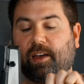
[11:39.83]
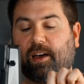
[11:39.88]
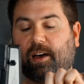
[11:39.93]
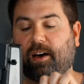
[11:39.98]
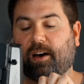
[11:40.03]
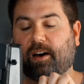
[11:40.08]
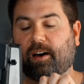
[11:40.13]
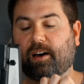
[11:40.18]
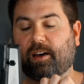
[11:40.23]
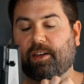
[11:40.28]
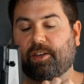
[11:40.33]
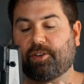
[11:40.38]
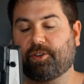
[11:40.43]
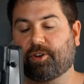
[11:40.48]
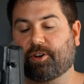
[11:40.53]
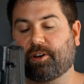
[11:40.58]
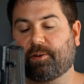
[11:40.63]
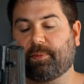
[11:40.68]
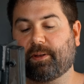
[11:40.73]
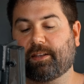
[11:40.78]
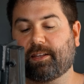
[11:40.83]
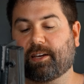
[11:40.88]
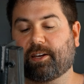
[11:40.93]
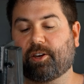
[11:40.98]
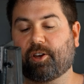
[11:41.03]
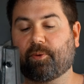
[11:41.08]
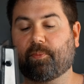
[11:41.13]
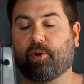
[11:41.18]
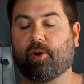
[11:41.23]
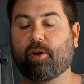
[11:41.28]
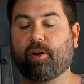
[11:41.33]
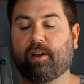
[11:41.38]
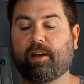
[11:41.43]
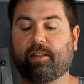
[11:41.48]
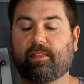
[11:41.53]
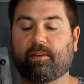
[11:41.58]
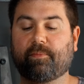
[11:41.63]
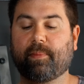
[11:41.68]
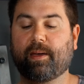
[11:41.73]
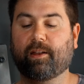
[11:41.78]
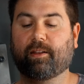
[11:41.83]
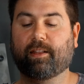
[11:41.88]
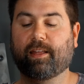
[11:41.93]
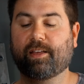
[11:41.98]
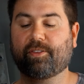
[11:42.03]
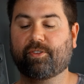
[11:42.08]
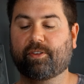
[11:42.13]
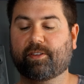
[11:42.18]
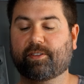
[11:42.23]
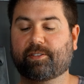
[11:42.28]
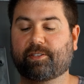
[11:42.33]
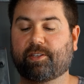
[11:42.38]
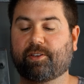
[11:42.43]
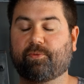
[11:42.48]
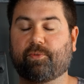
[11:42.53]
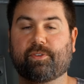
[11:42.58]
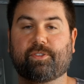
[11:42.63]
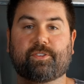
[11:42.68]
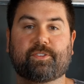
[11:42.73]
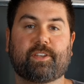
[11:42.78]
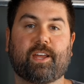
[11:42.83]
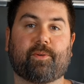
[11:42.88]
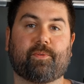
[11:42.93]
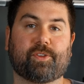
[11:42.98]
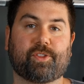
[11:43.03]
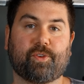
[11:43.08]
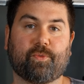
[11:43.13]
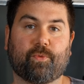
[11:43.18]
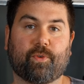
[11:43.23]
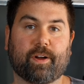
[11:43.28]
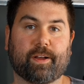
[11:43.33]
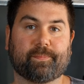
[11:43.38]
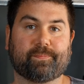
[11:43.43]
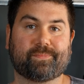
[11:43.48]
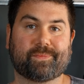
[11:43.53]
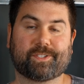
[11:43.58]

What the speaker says: You're gonna be digging your bar into the metal edges, which is not what you want.